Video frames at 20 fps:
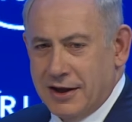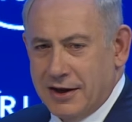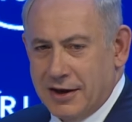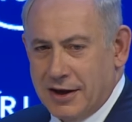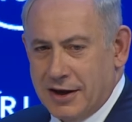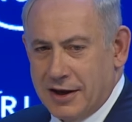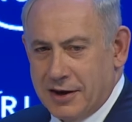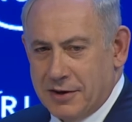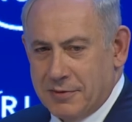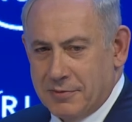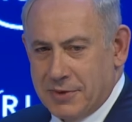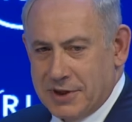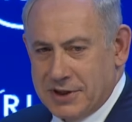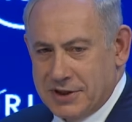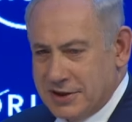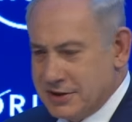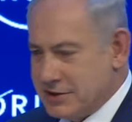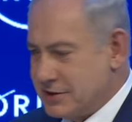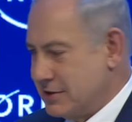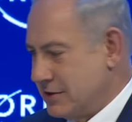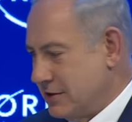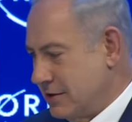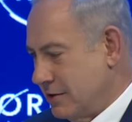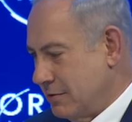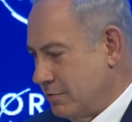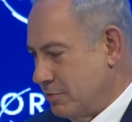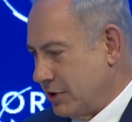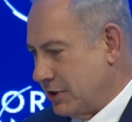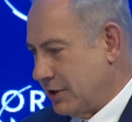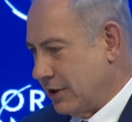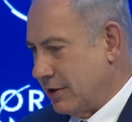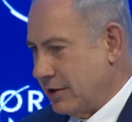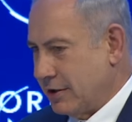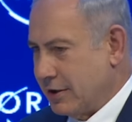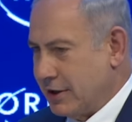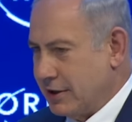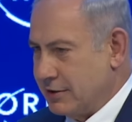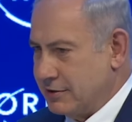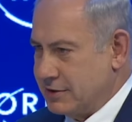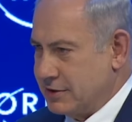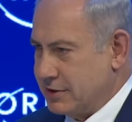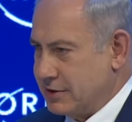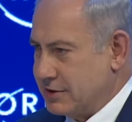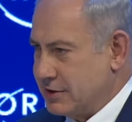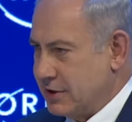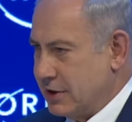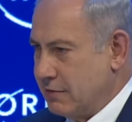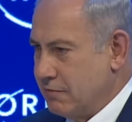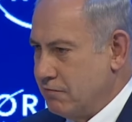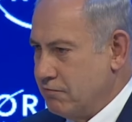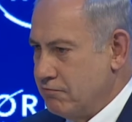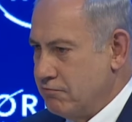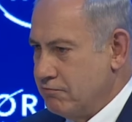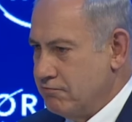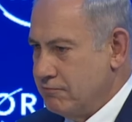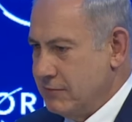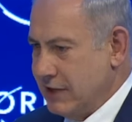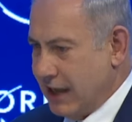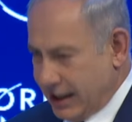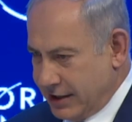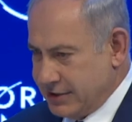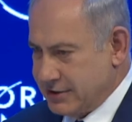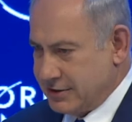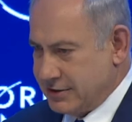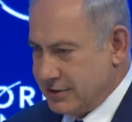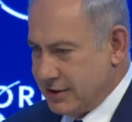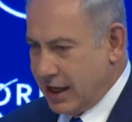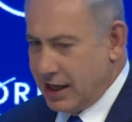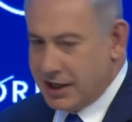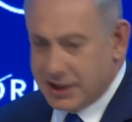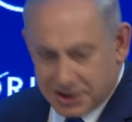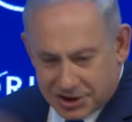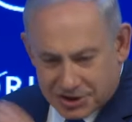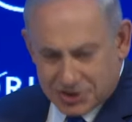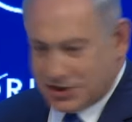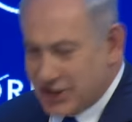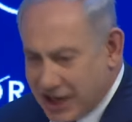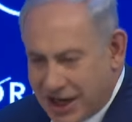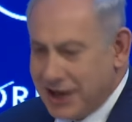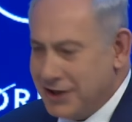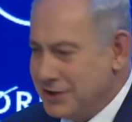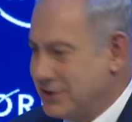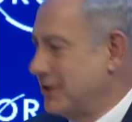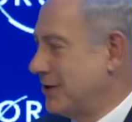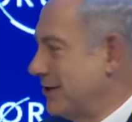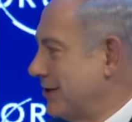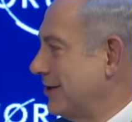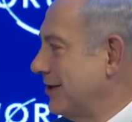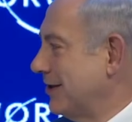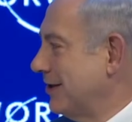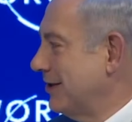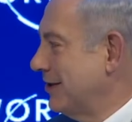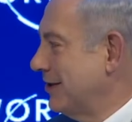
Uh, but this particular leader just said, yes, and he just changed it